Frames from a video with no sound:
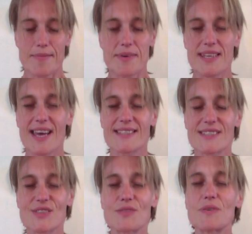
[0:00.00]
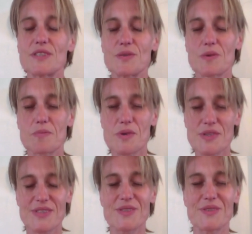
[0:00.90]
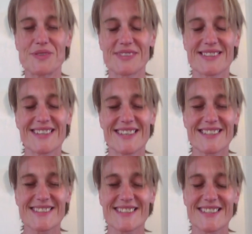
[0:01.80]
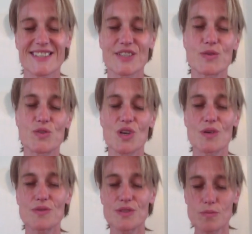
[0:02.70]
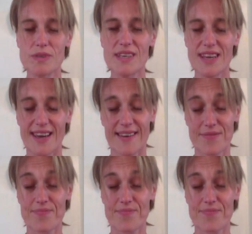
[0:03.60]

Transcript: but that's not what you were born to do, yes? You chose to be here.